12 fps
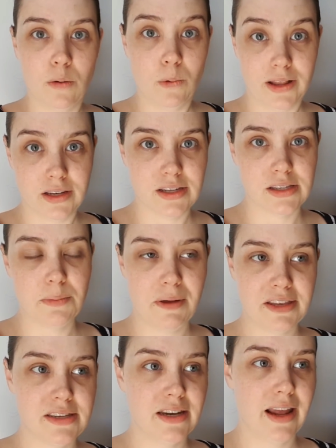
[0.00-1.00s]
well into
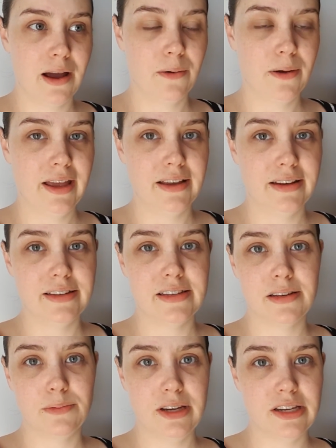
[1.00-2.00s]
semester now and
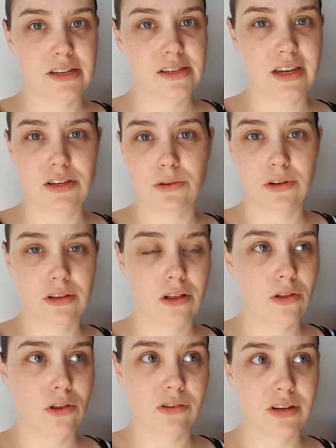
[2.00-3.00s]
we just, it took a
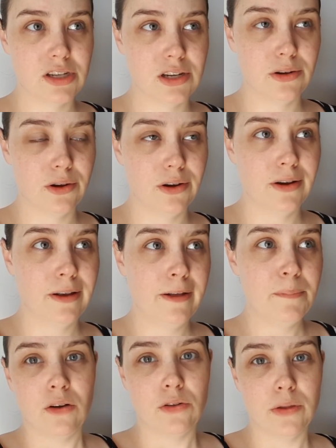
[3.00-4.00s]
lot longer to do
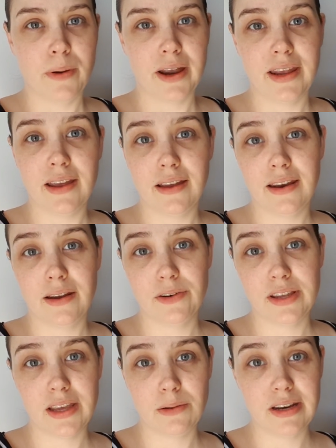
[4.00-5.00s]
all the puttying and
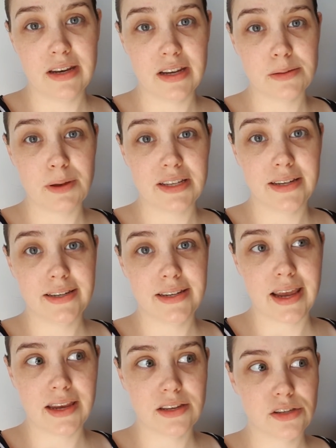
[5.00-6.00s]
everything. We didn't expect it to
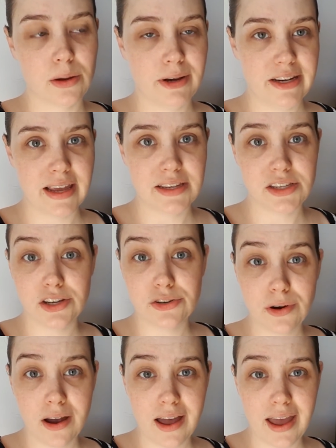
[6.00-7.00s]
take so many days to
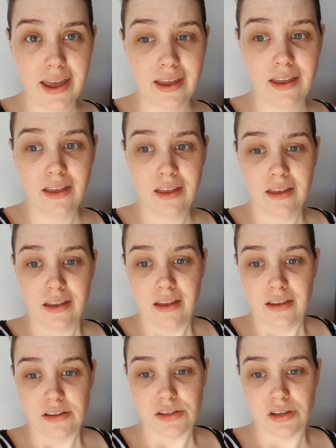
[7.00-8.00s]
dry.
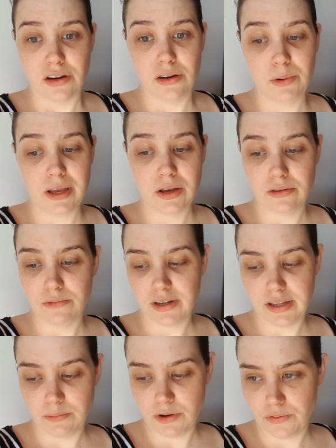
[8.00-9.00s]
So we couldn't
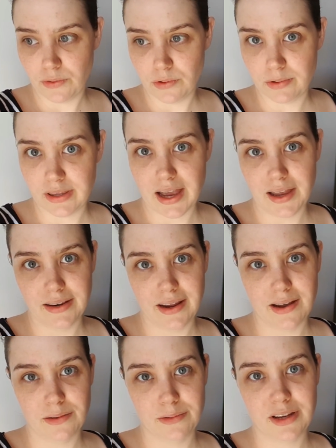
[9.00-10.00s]
really move forward with that. And
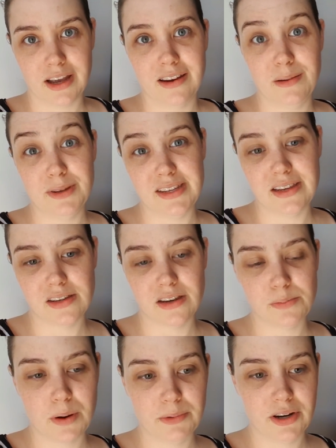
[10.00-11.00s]
now I'm kind of busy, so
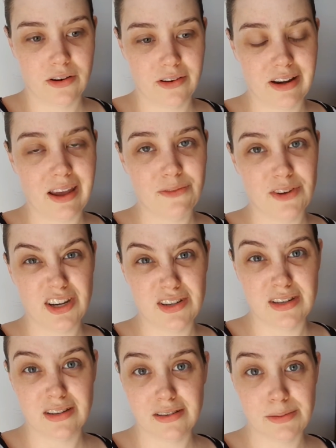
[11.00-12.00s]
it's probably not going to get finished
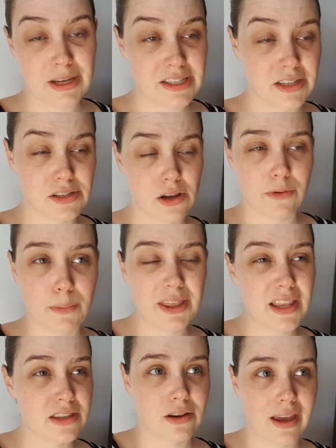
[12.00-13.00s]
until semester's over, but
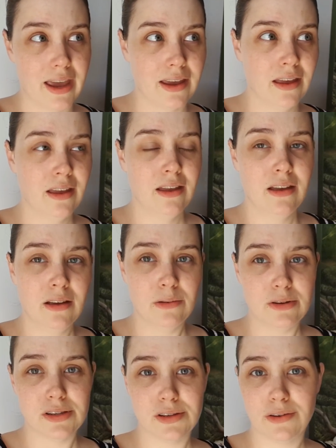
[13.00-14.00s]
that's okay.
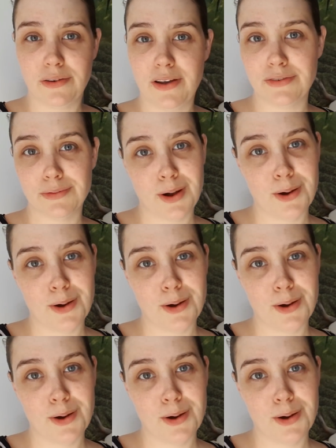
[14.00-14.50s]
We just sort of have to